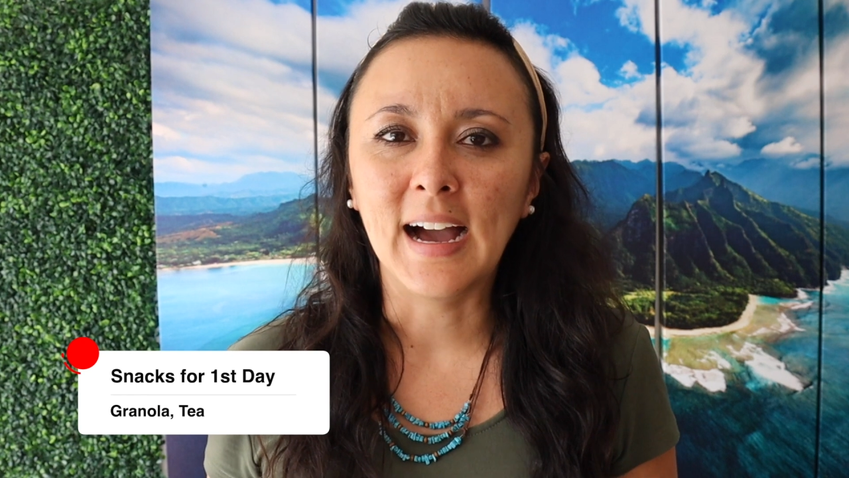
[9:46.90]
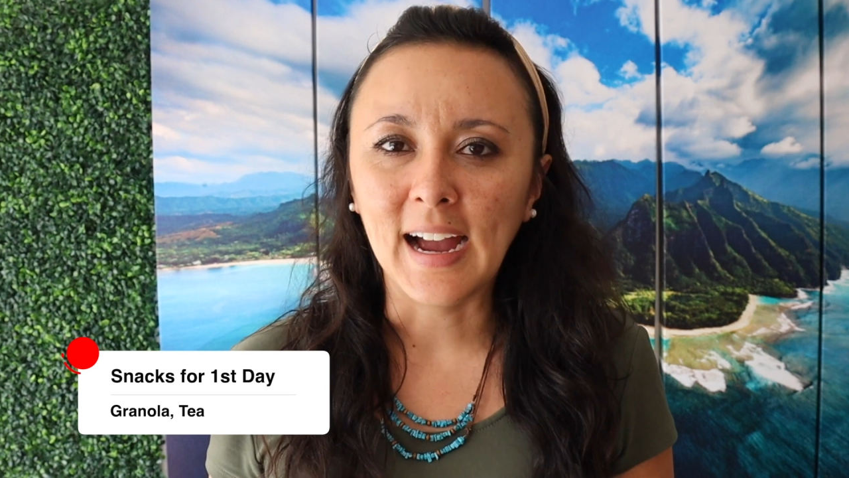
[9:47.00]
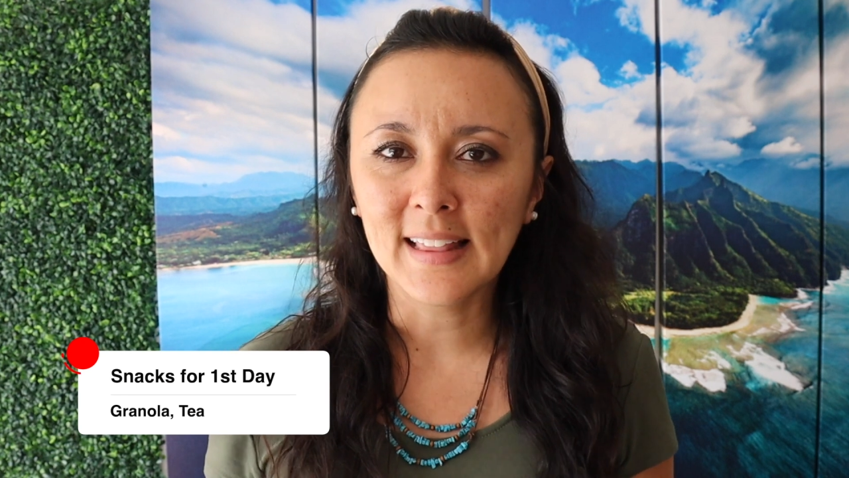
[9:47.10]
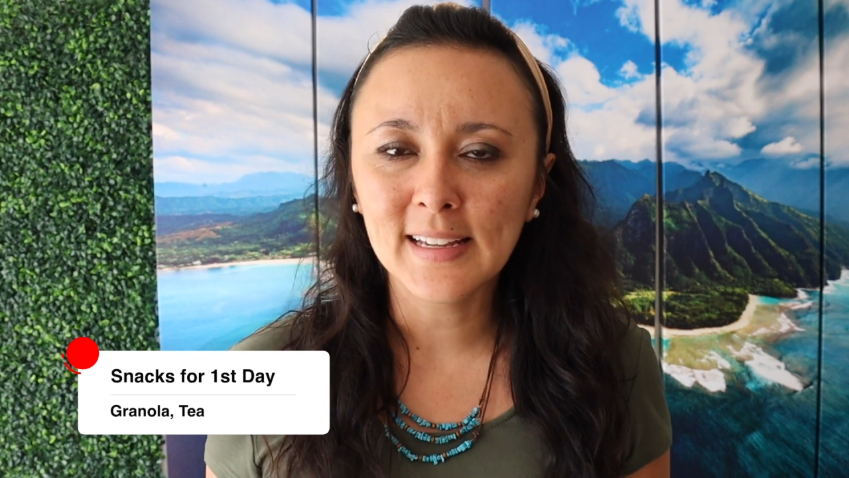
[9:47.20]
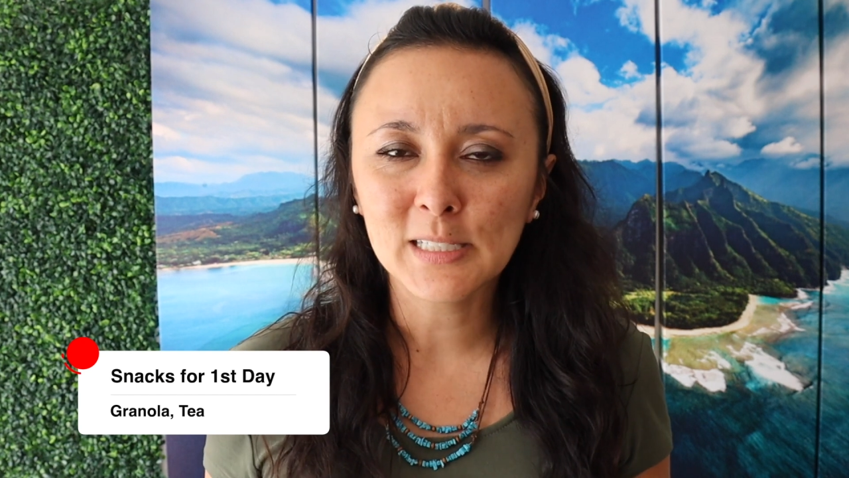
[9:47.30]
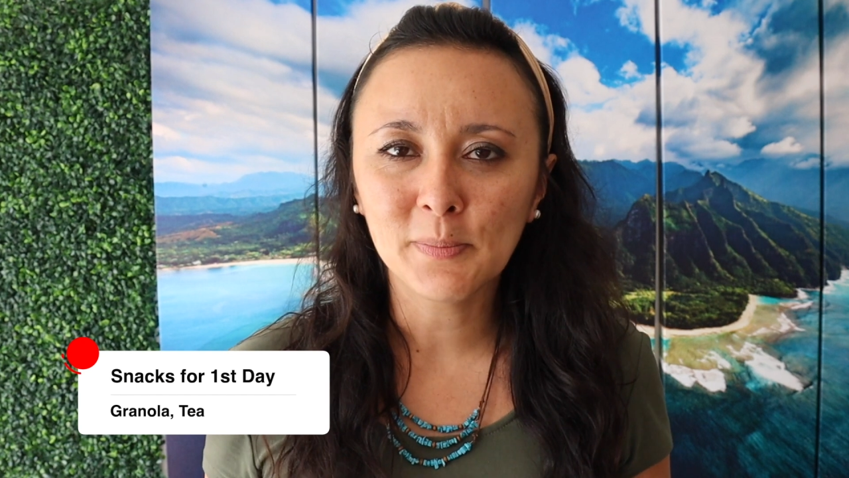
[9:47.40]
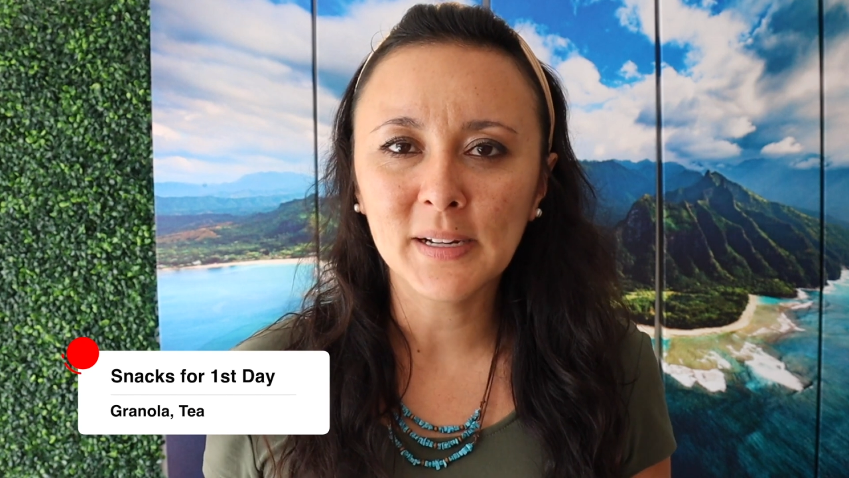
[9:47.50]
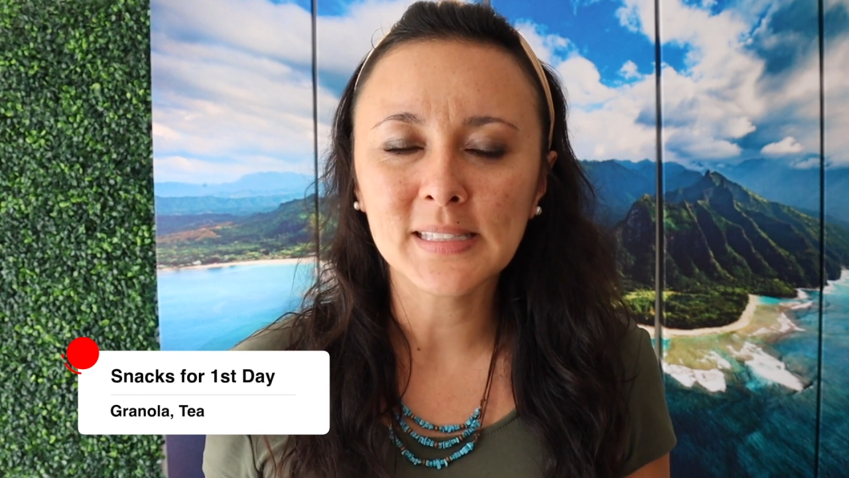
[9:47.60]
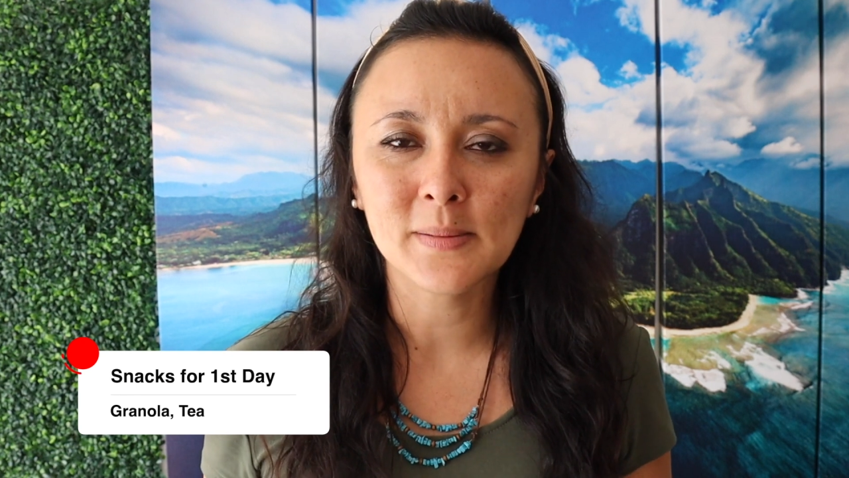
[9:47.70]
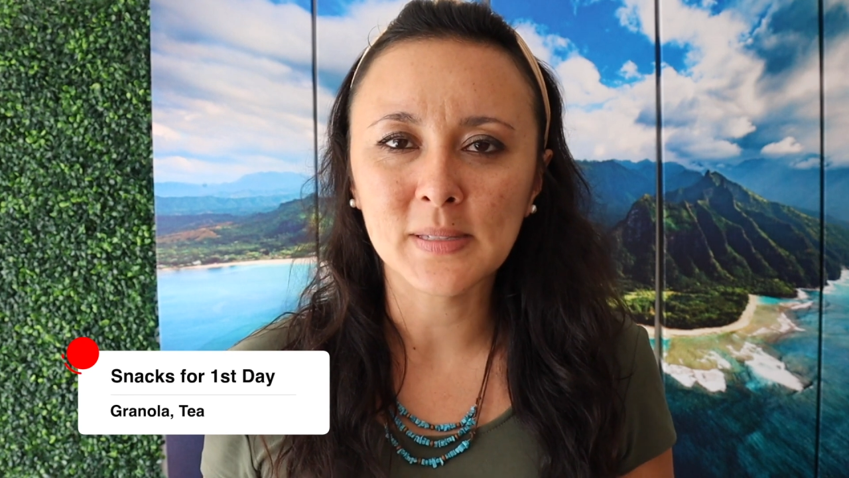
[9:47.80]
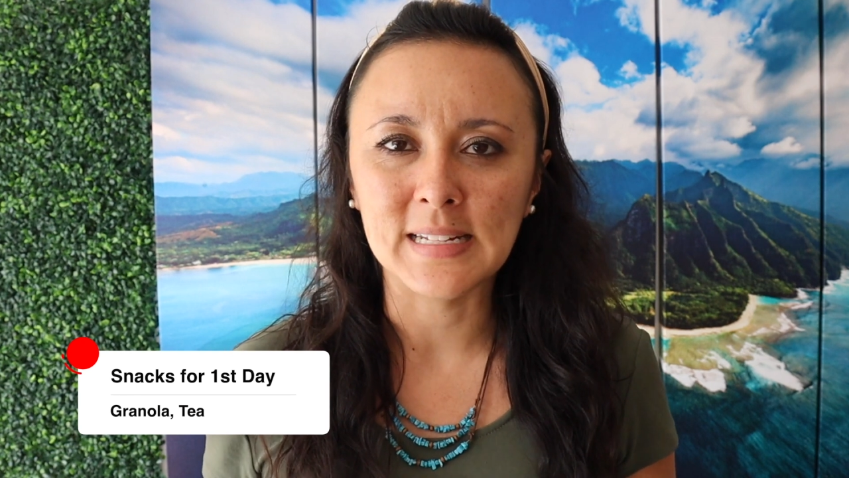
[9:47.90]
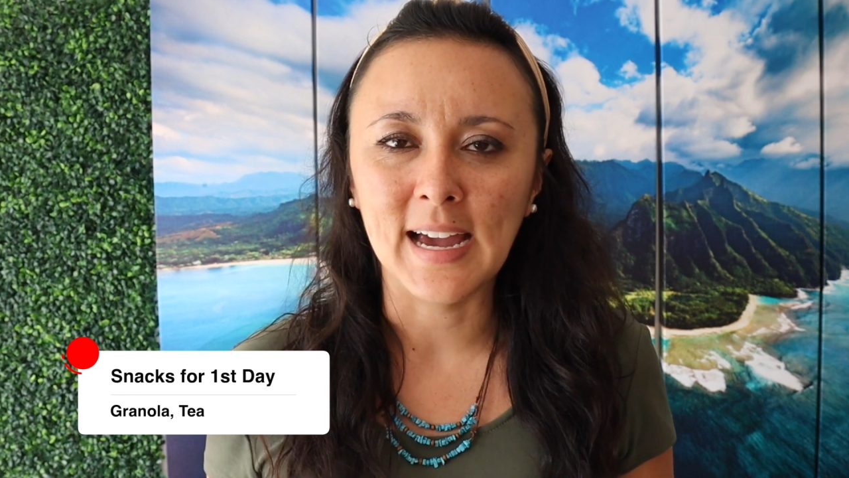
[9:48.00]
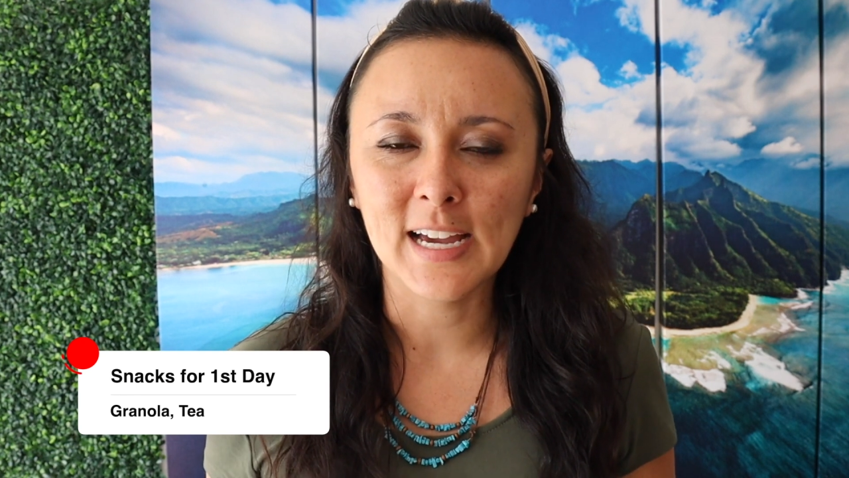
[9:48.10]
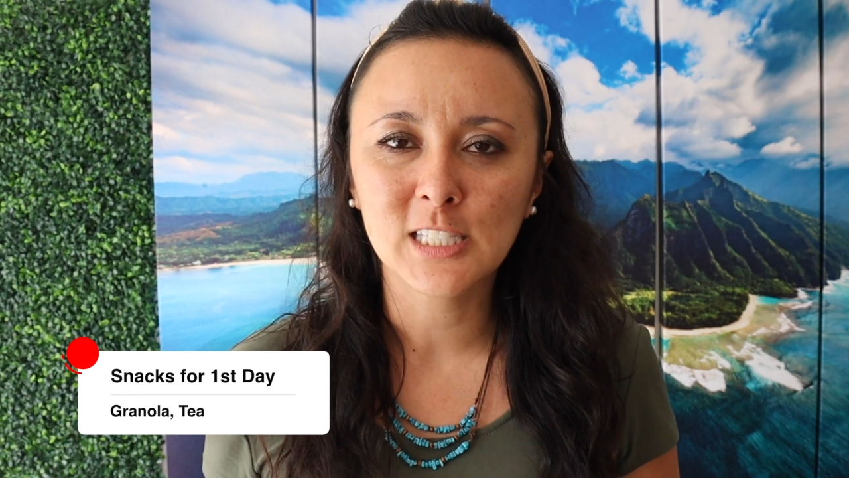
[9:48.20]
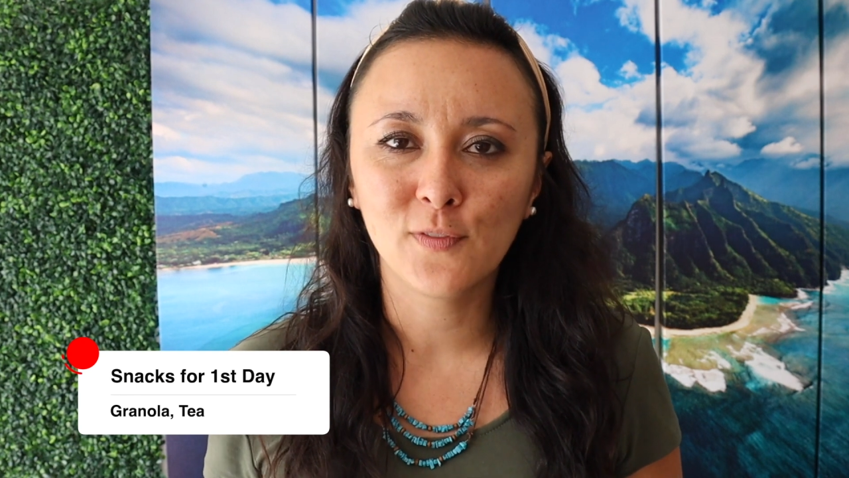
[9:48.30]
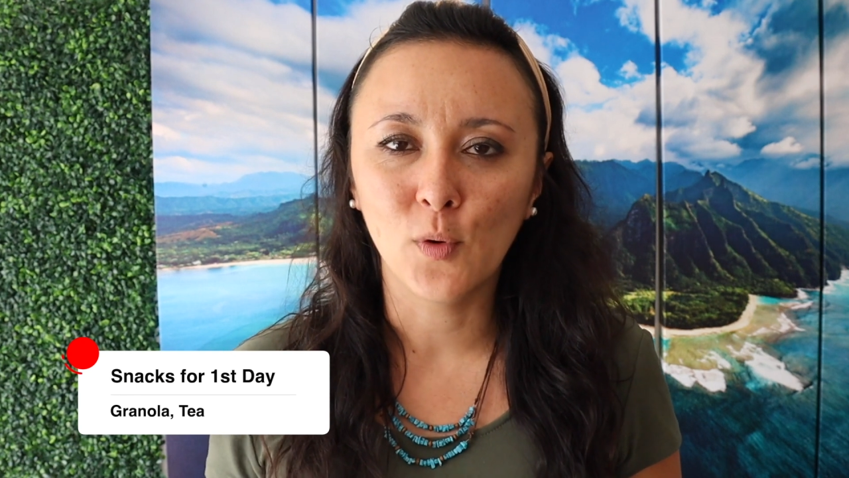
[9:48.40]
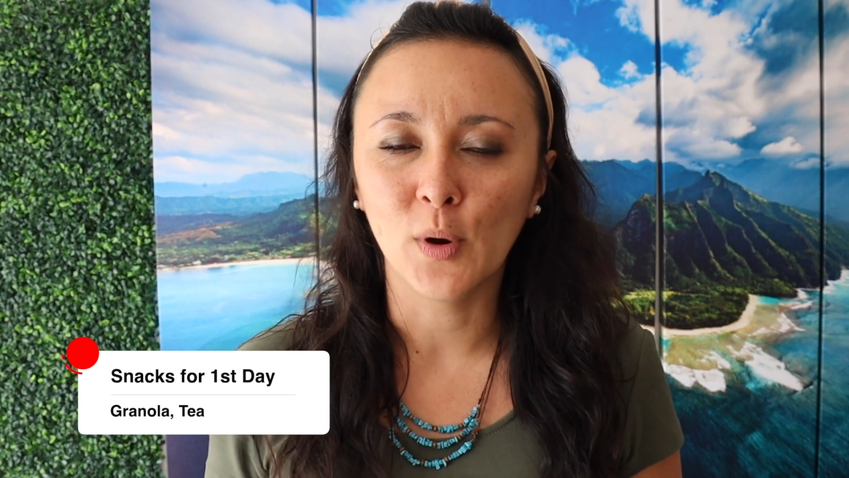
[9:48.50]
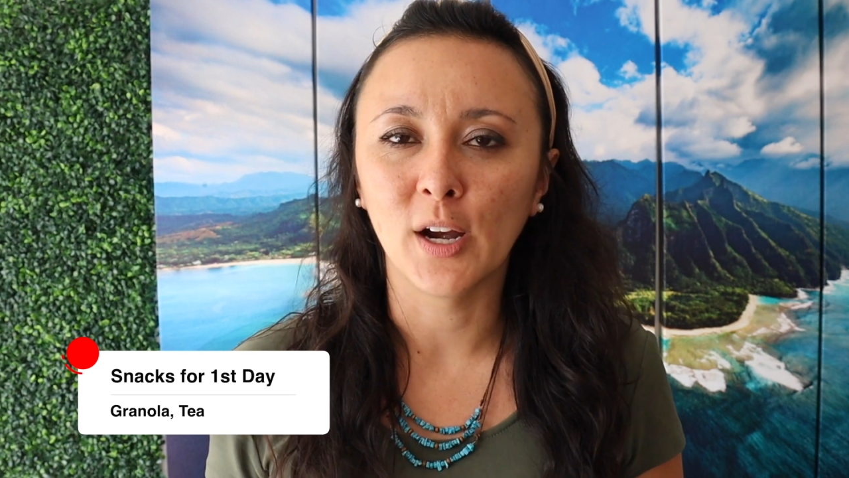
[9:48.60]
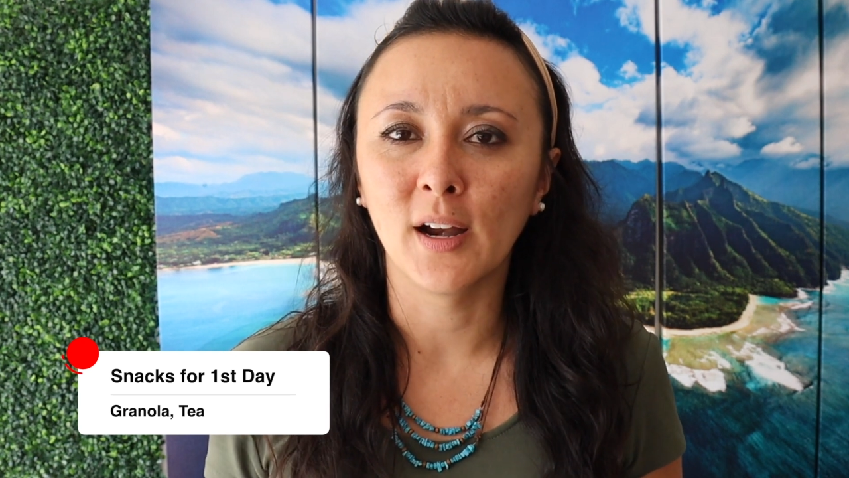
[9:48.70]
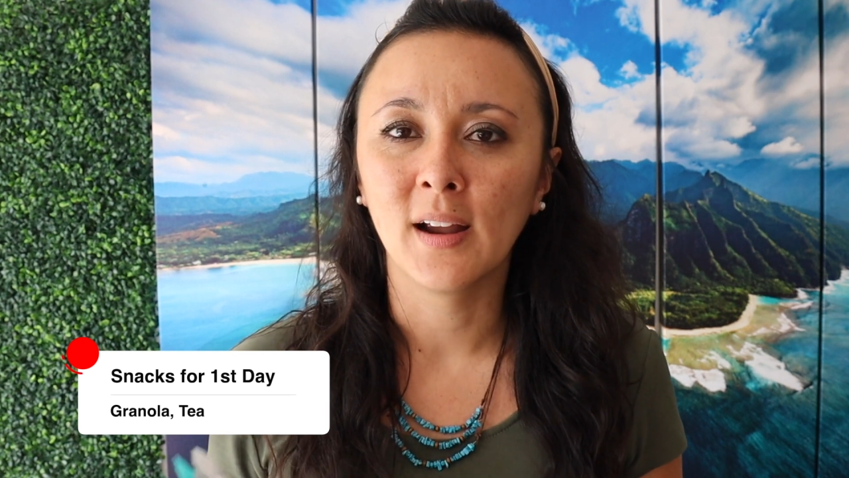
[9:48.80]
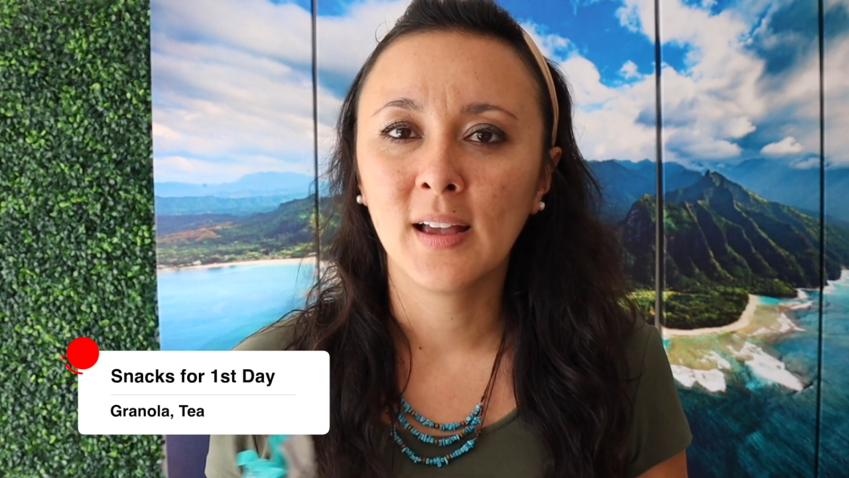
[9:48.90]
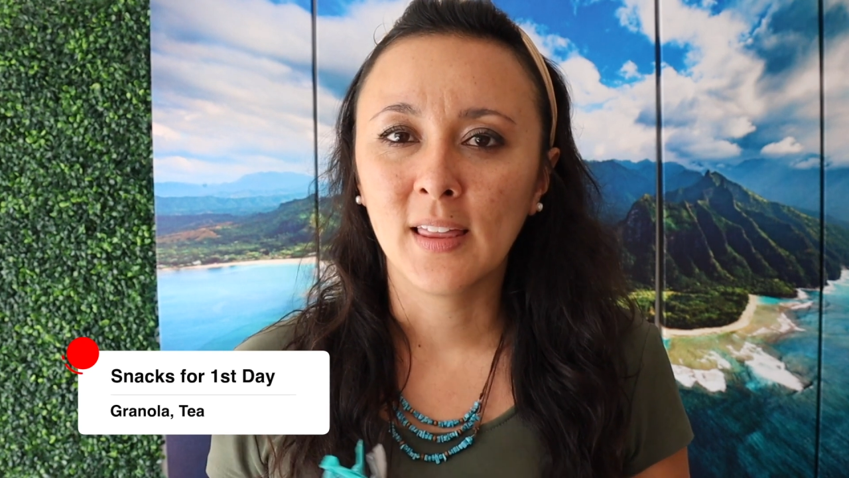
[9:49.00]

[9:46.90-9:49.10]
I like to bring some snacks for